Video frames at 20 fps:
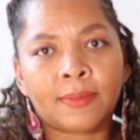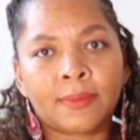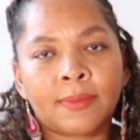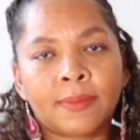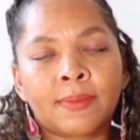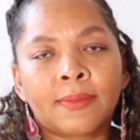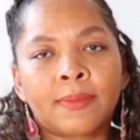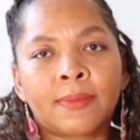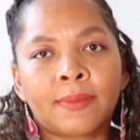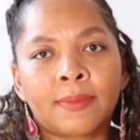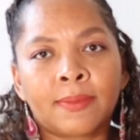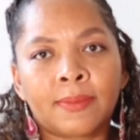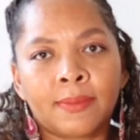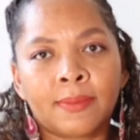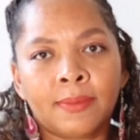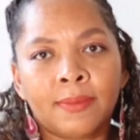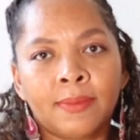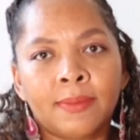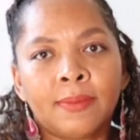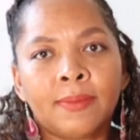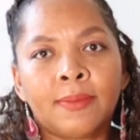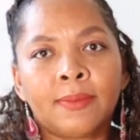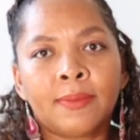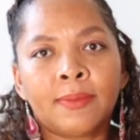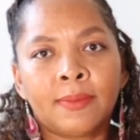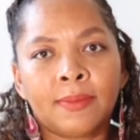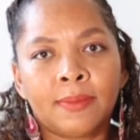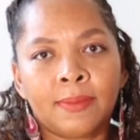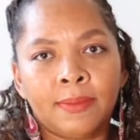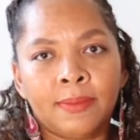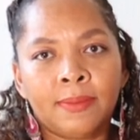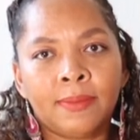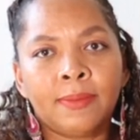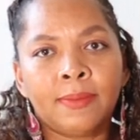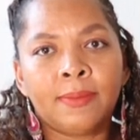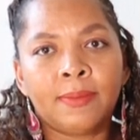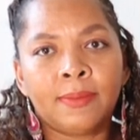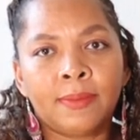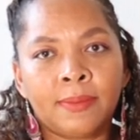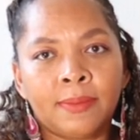
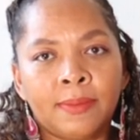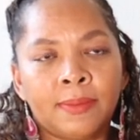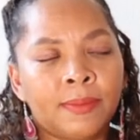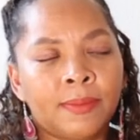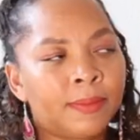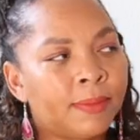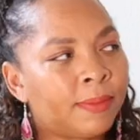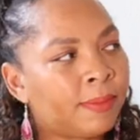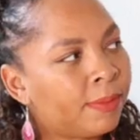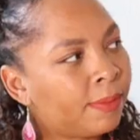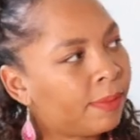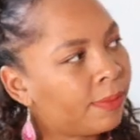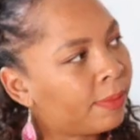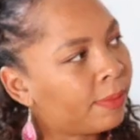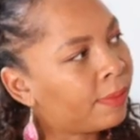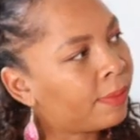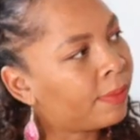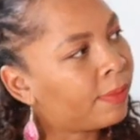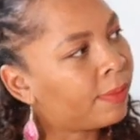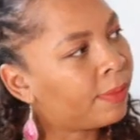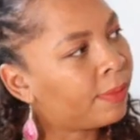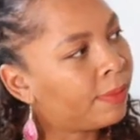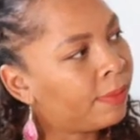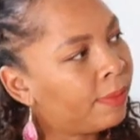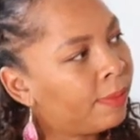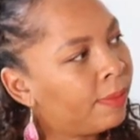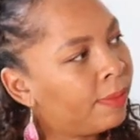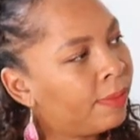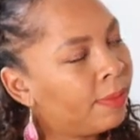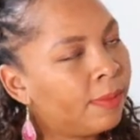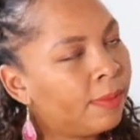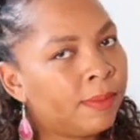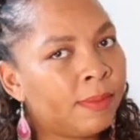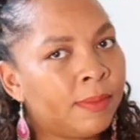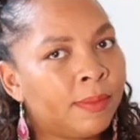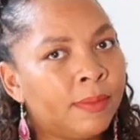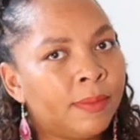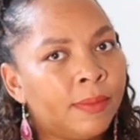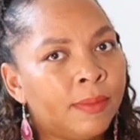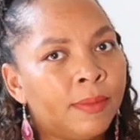
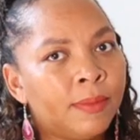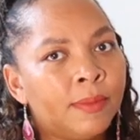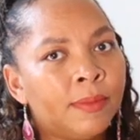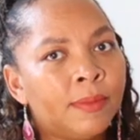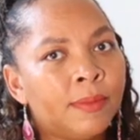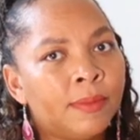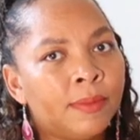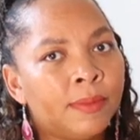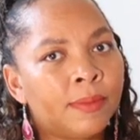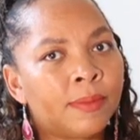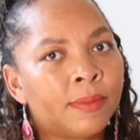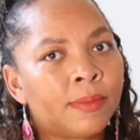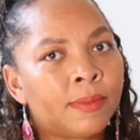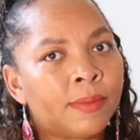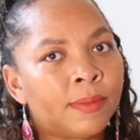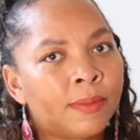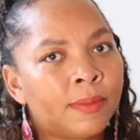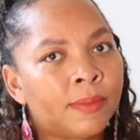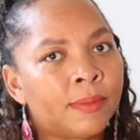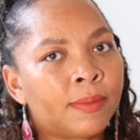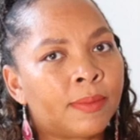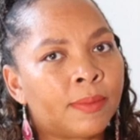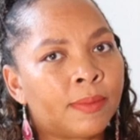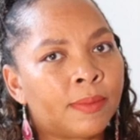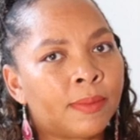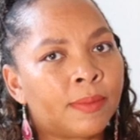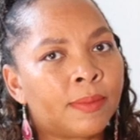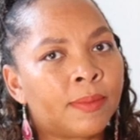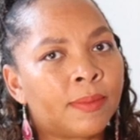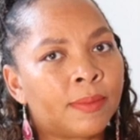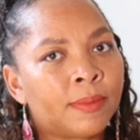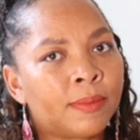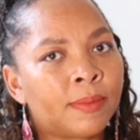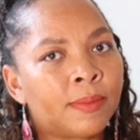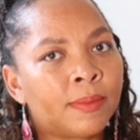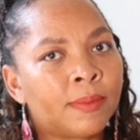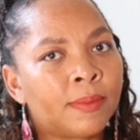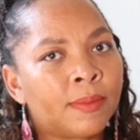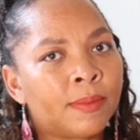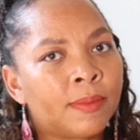
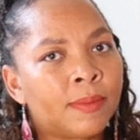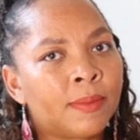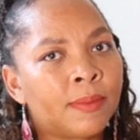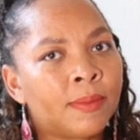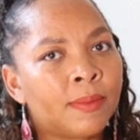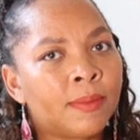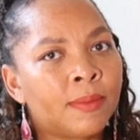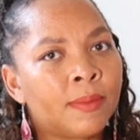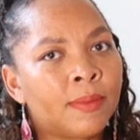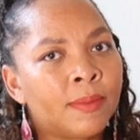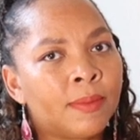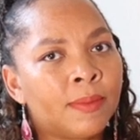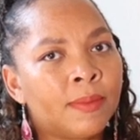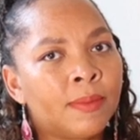(silent)